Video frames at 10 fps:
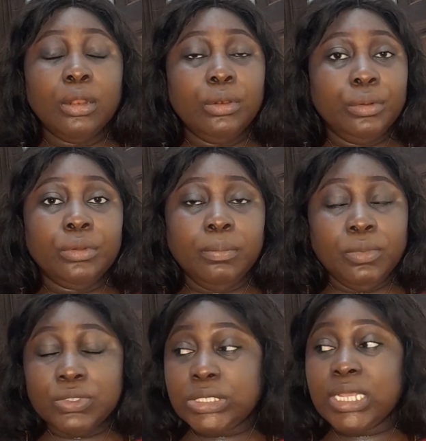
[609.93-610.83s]
look
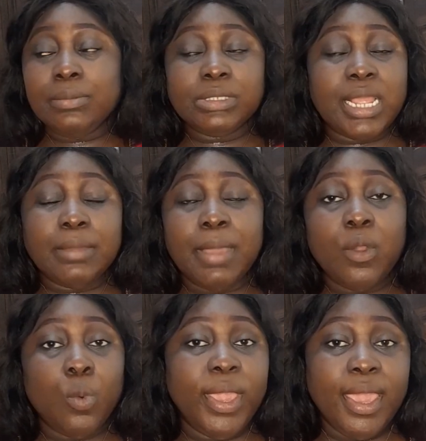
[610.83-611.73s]
most times, like my
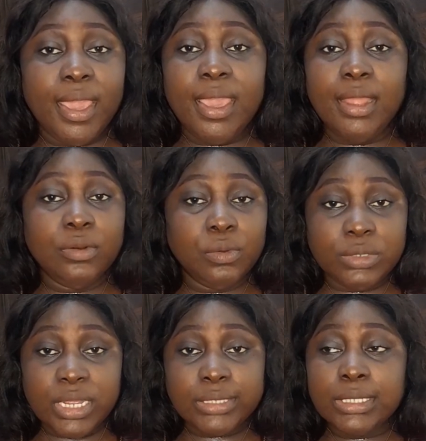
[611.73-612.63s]
wear and all
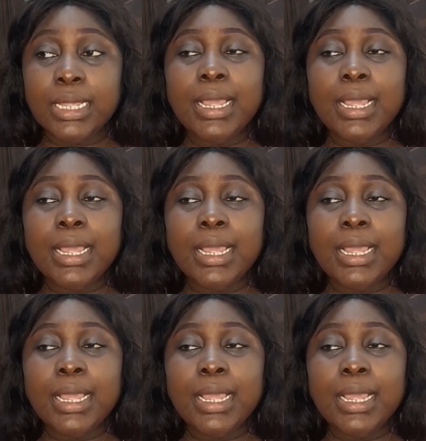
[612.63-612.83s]
that.